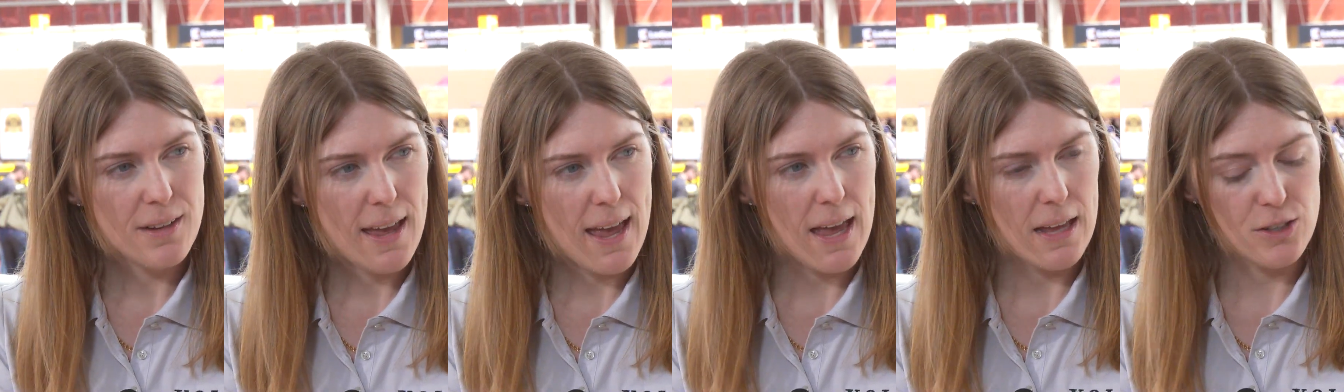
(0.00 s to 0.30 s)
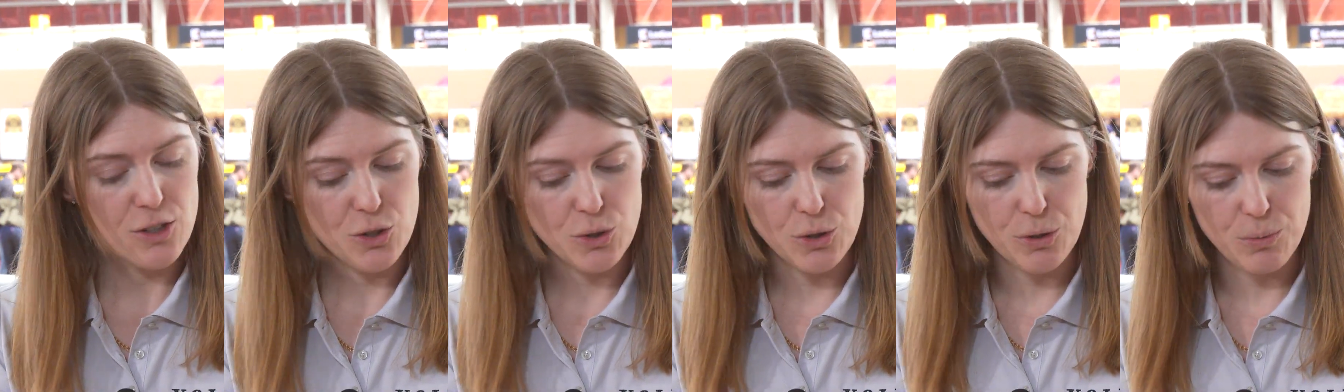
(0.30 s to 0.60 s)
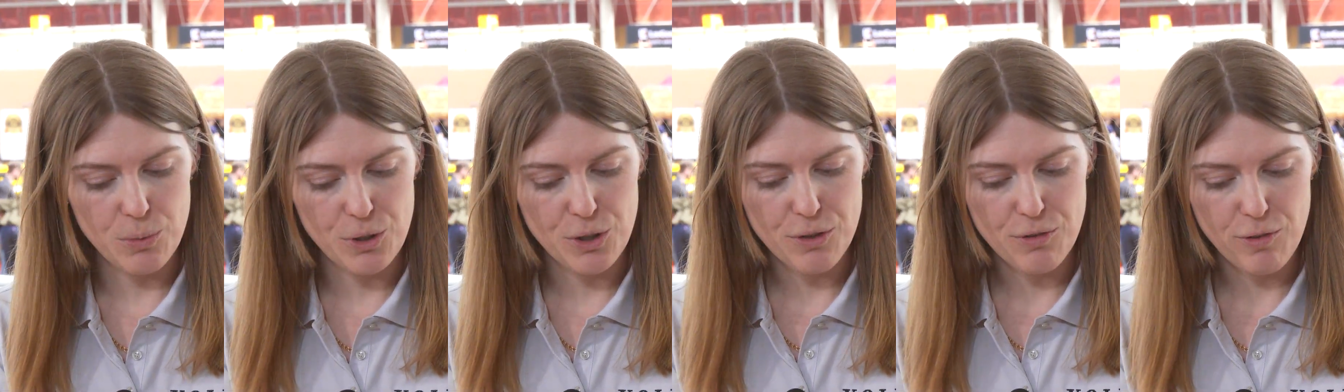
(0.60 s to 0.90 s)
and your
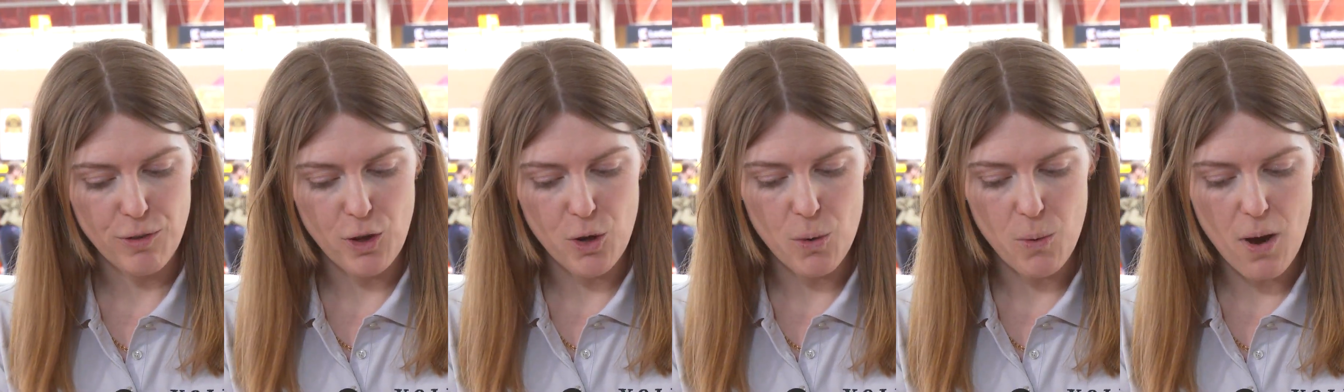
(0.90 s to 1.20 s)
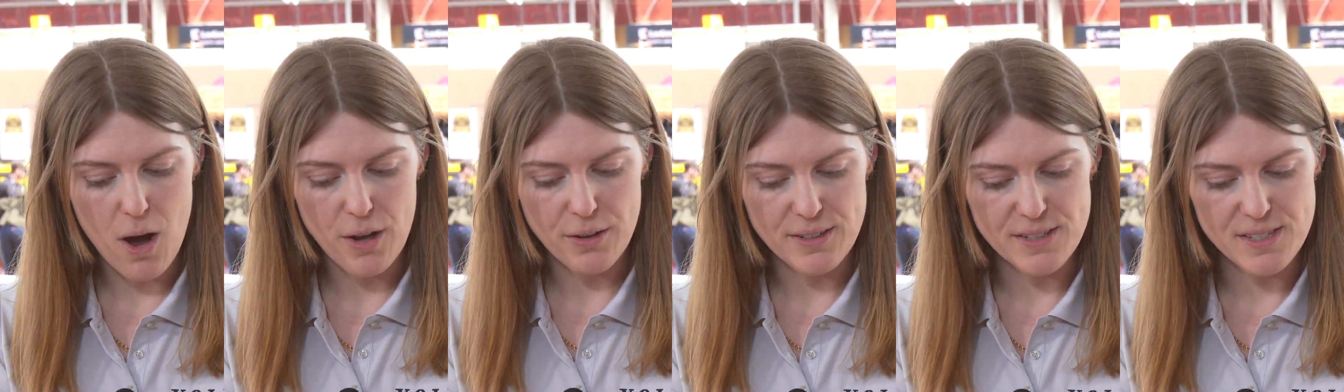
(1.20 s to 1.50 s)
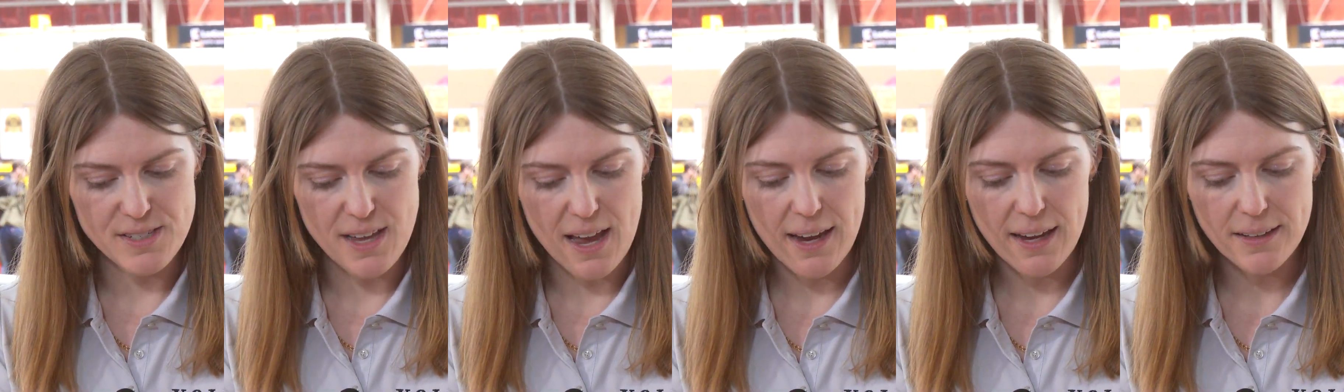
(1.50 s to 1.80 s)
workflow on a
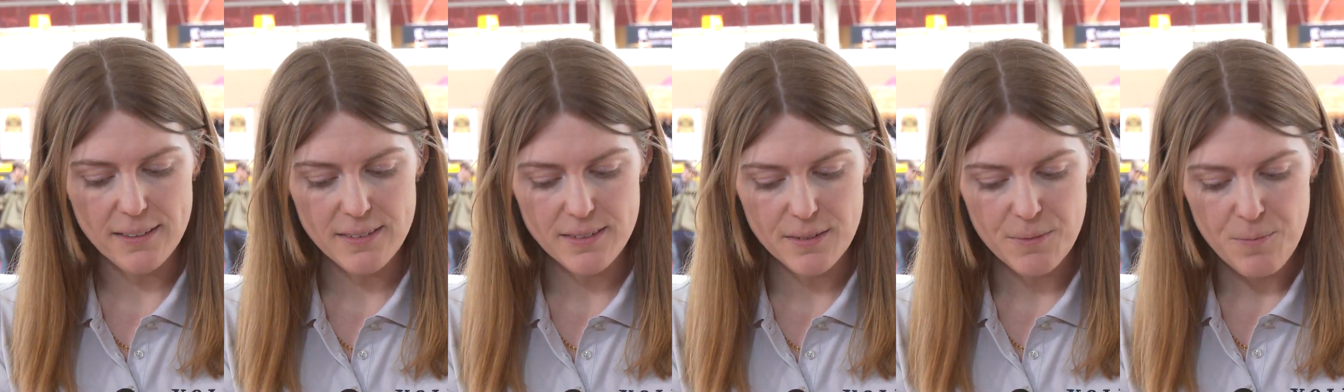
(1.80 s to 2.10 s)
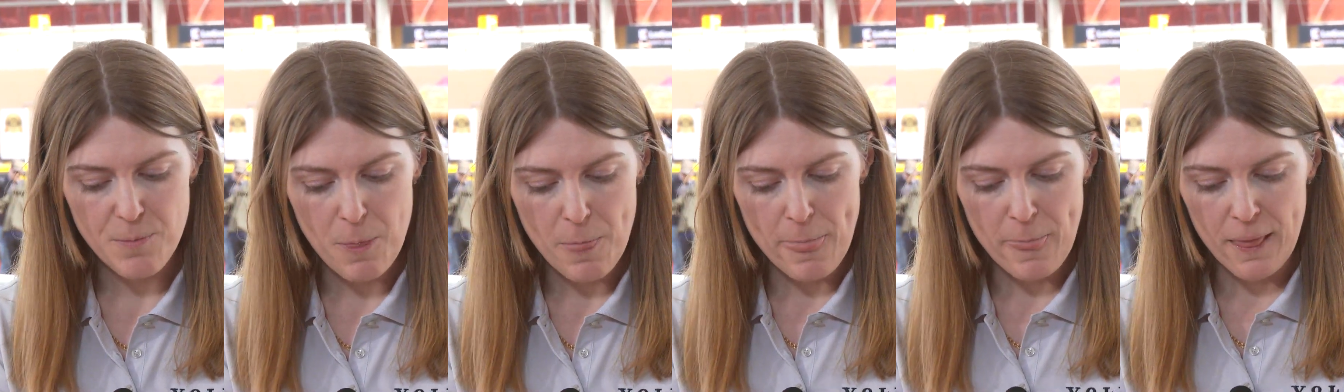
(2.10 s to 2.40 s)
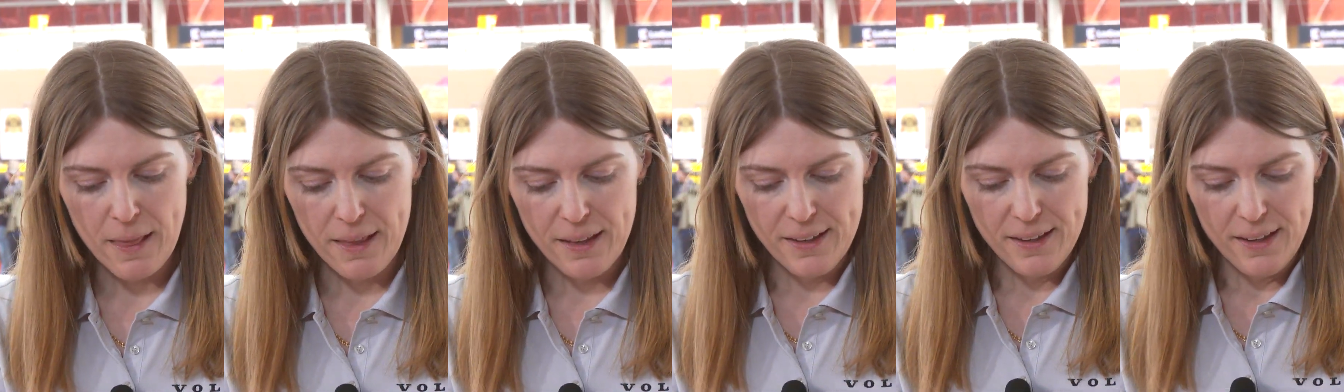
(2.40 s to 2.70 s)
site.
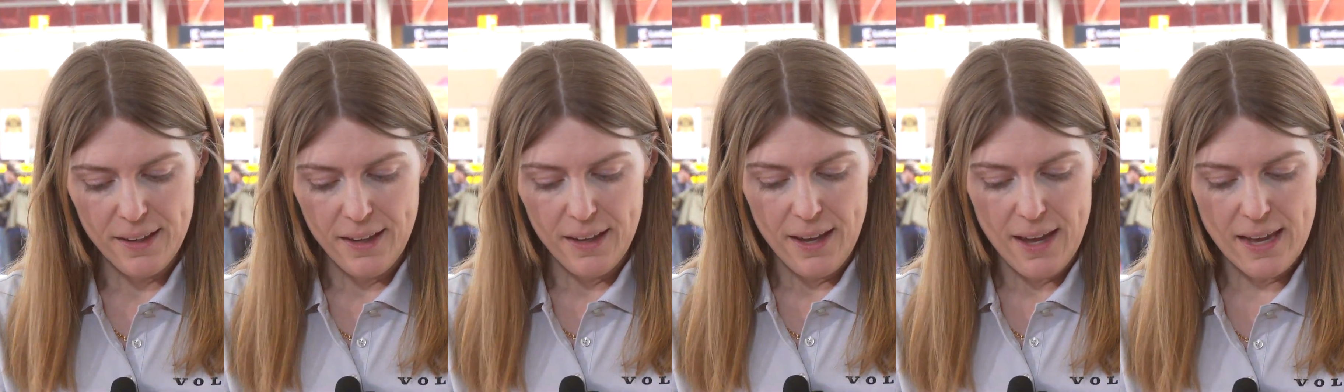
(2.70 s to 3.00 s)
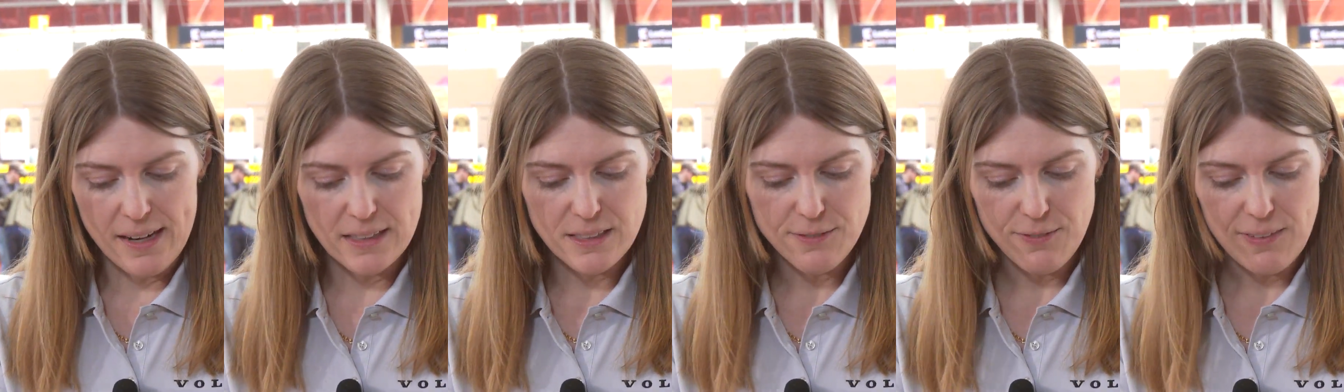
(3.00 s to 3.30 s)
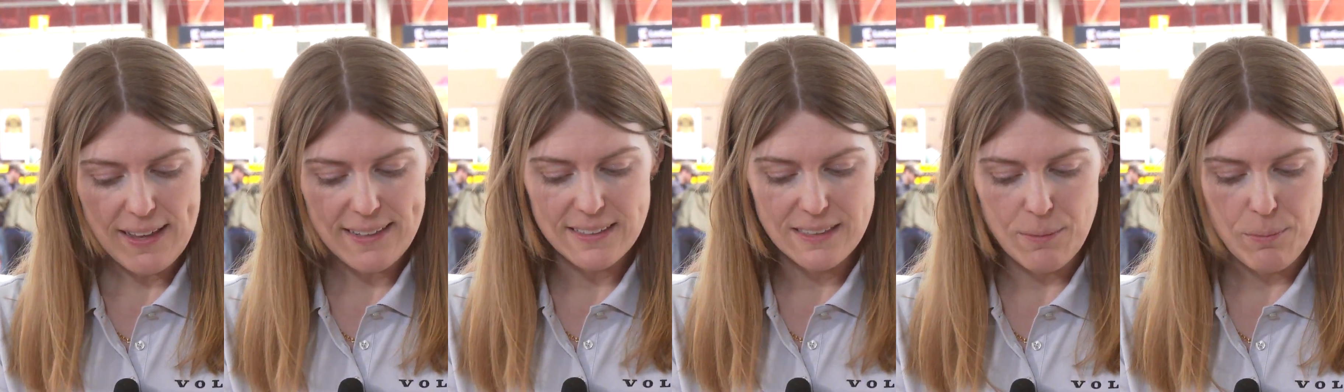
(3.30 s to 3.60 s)
And it's
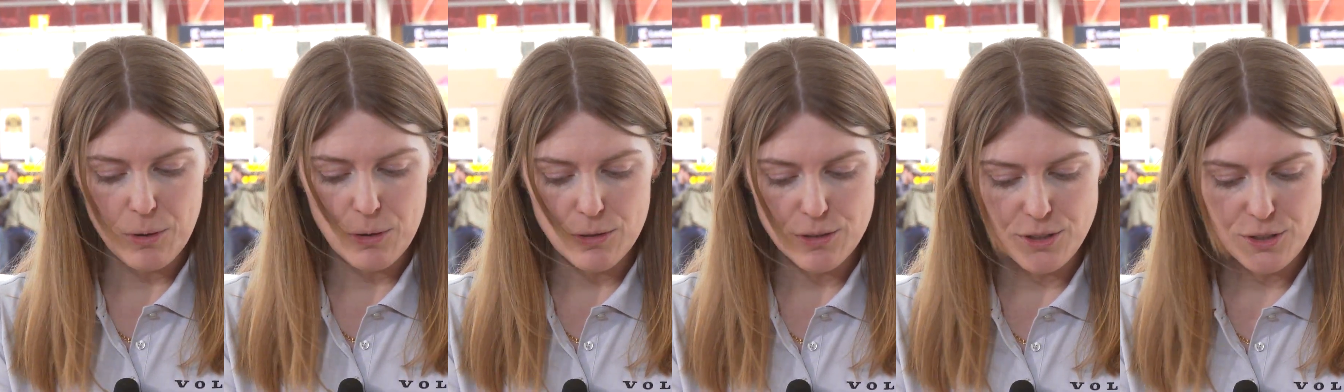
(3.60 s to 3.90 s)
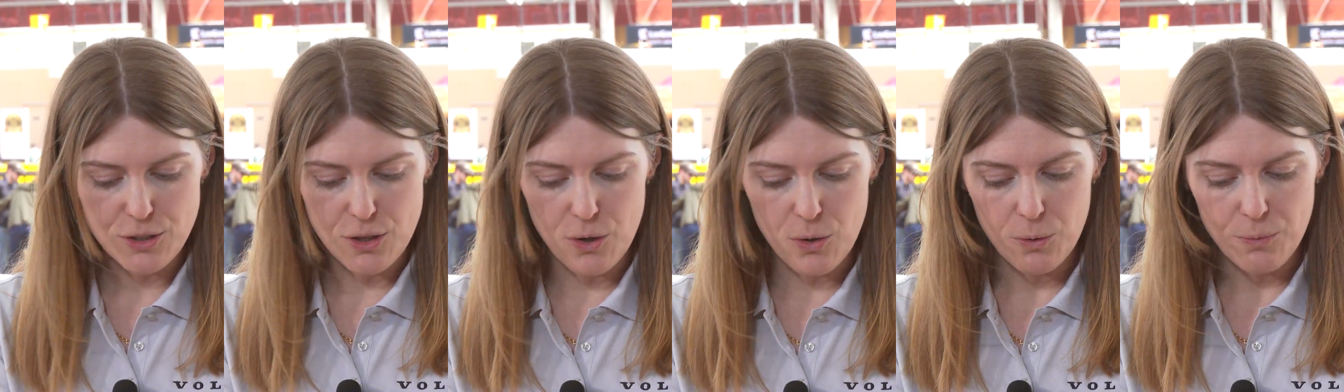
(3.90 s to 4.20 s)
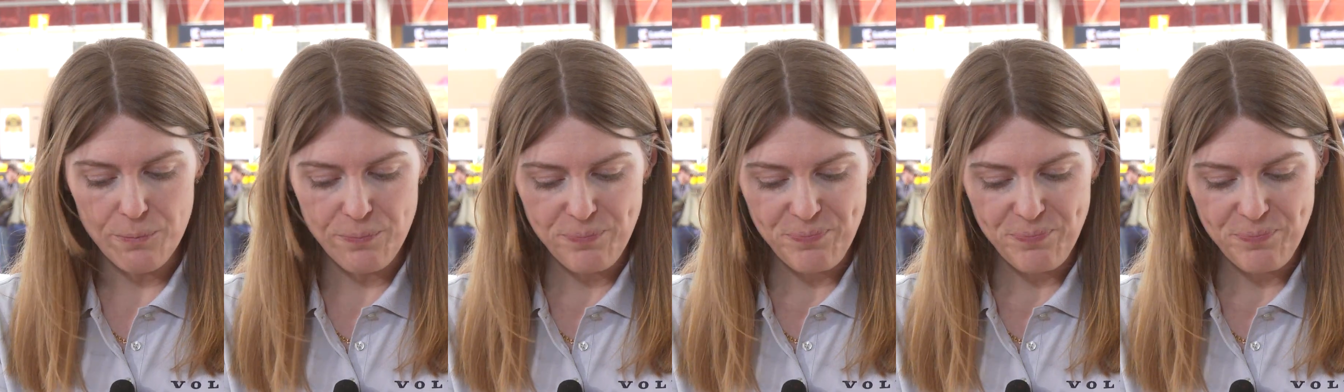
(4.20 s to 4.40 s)
flexible, so